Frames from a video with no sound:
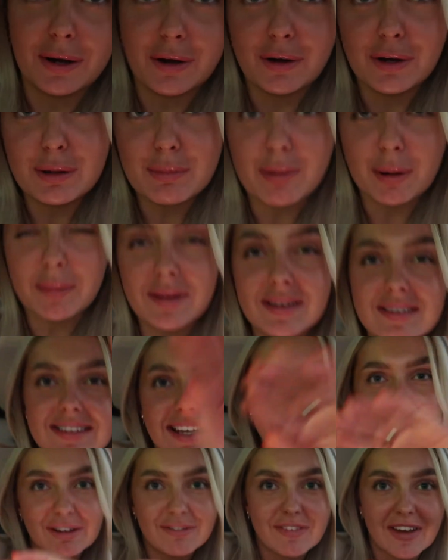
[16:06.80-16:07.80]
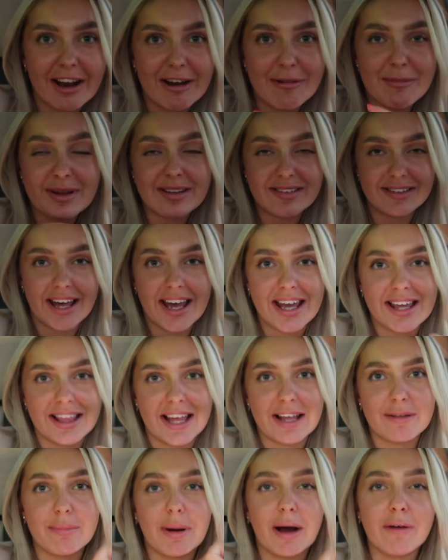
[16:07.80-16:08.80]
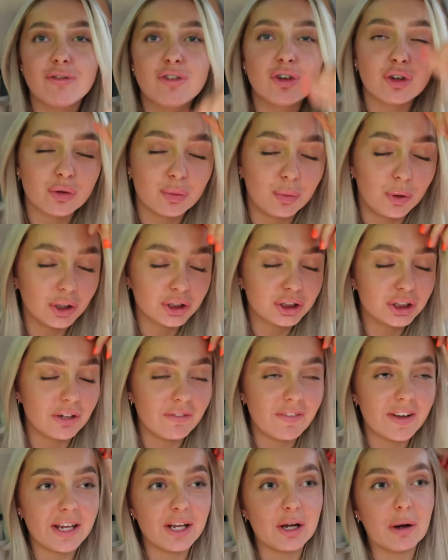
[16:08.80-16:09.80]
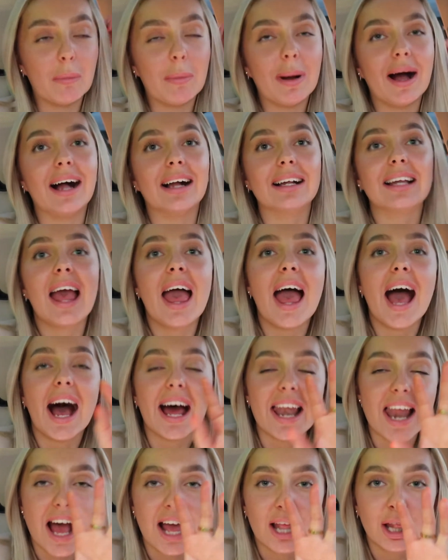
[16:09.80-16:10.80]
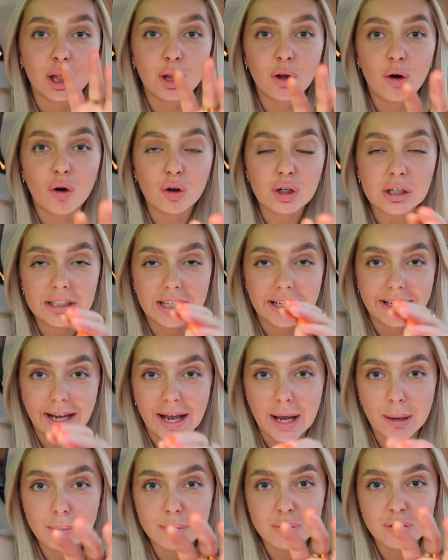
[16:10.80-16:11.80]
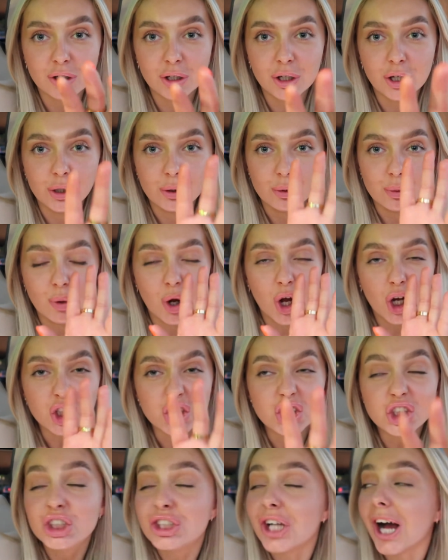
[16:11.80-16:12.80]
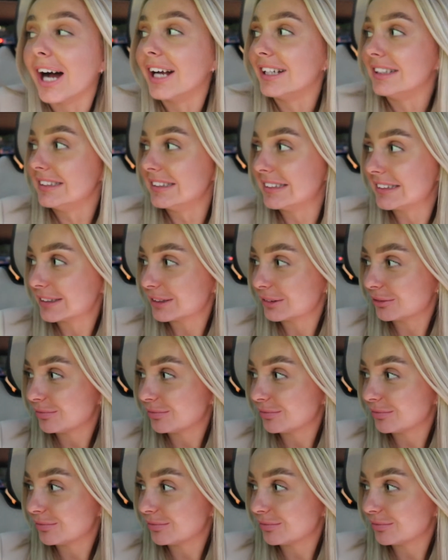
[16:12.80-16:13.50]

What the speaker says: know you're probably sick of hearing me say this, but I've just watched a video back, and I look like absolute shite.